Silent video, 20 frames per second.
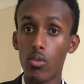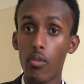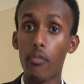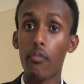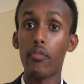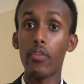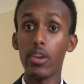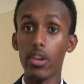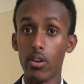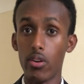
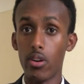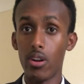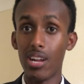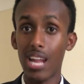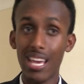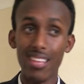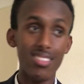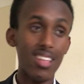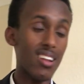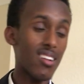fear,
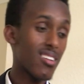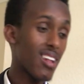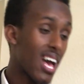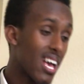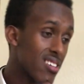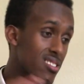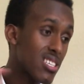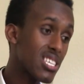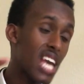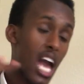like the
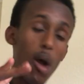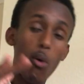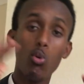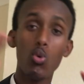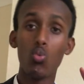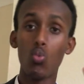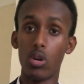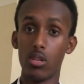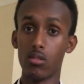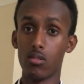last thing I
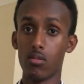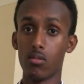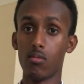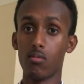would want